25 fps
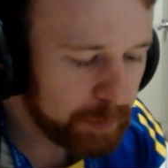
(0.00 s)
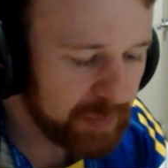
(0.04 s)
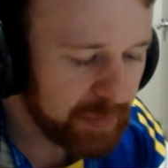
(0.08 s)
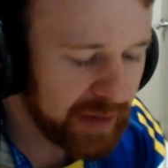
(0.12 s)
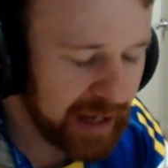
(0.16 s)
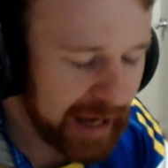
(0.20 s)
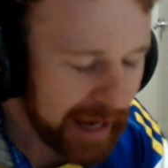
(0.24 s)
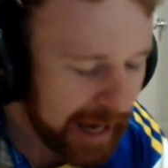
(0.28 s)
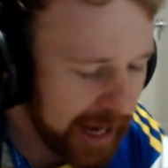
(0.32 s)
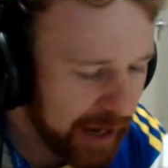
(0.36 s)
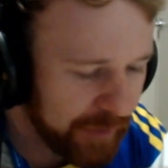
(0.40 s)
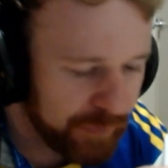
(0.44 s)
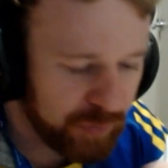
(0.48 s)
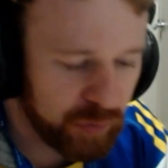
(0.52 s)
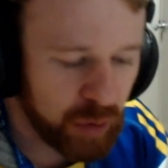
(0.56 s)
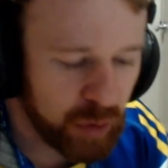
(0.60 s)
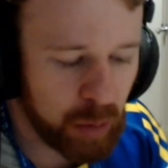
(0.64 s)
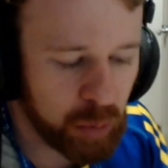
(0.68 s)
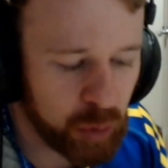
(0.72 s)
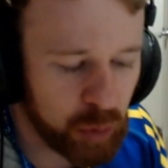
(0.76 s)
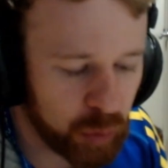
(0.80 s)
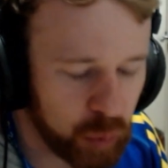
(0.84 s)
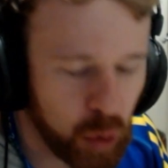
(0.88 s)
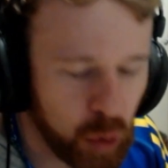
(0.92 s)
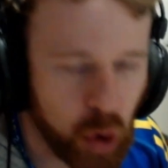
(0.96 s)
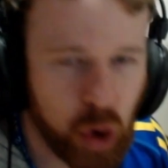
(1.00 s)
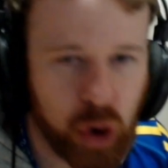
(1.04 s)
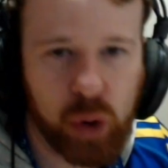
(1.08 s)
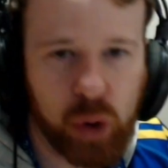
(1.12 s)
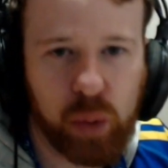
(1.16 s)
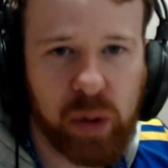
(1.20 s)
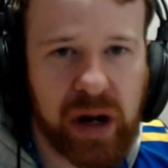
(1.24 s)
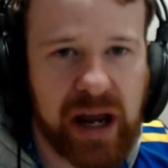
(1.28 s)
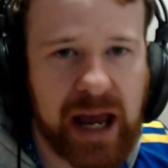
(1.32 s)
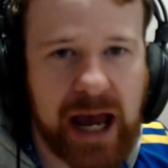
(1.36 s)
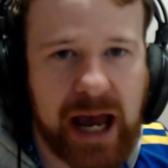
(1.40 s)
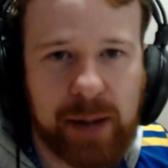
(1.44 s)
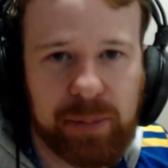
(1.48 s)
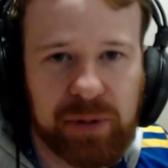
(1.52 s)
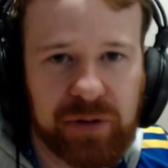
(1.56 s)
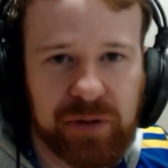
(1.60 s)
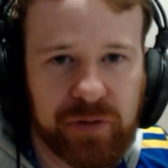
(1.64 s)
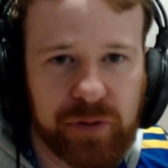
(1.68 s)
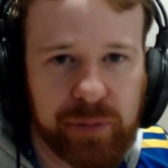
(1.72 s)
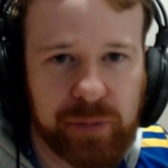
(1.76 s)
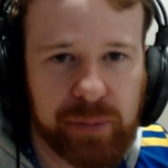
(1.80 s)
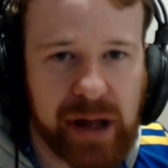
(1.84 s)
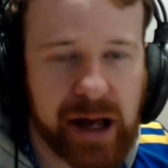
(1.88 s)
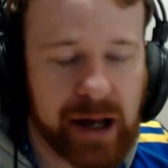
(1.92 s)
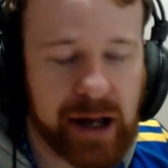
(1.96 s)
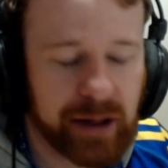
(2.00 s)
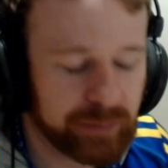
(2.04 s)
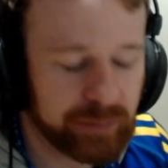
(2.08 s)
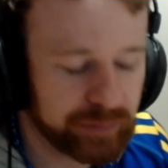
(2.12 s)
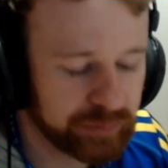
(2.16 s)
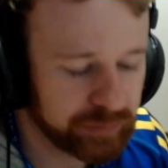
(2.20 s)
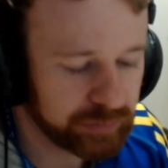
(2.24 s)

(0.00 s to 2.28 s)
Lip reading: everyone would walk away happy from that.